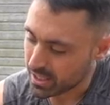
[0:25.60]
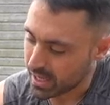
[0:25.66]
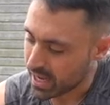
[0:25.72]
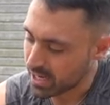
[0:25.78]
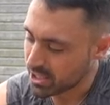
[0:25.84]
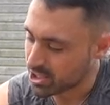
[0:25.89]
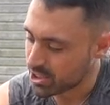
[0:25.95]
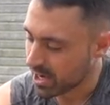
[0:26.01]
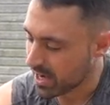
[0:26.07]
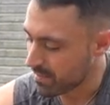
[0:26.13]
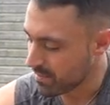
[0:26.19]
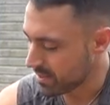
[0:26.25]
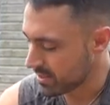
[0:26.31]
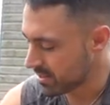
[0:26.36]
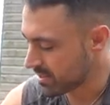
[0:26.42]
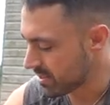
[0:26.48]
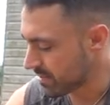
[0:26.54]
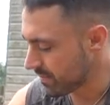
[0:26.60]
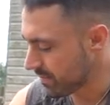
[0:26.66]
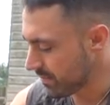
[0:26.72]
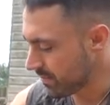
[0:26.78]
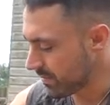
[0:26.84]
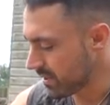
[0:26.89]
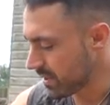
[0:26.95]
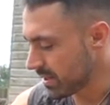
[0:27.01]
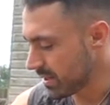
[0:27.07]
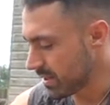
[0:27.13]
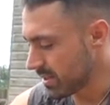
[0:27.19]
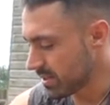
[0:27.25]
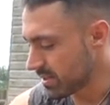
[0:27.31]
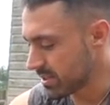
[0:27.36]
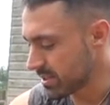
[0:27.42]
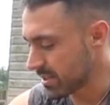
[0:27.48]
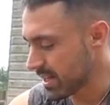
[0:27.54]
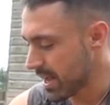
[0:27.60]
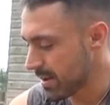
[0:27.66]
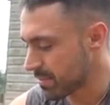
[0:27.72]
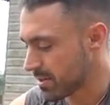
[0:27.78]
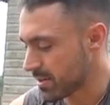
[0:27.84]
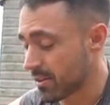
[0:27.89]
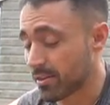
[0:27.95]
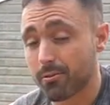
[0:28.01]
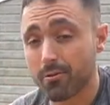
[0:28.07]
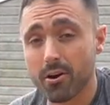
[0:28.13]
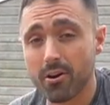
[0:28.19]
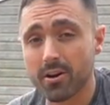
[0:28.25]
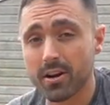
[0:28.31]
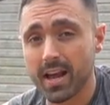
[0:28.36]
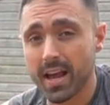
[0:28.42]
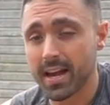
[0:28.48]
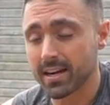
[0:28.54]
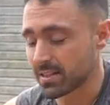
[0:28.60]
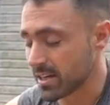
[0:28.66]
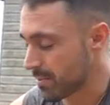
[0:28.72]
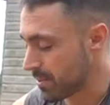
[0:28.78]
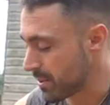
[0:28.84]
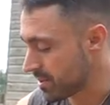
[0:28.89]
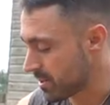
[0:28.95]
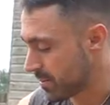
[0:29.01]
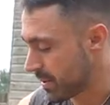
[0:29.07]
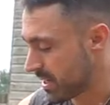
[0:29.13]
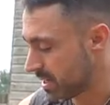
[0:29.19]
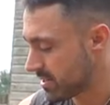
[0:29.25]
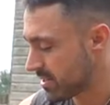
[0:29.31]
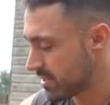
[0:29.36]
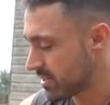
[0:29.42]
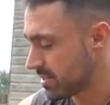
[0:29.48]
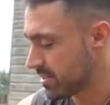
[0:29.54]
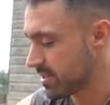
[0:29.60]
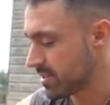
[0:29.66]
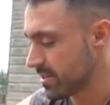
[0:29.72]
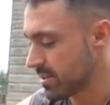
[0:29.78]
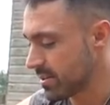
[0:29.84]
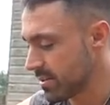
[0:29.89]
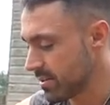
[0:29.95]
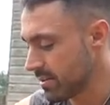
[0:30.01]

to gas chambers, stabbed in the throat and hacked up into pieces.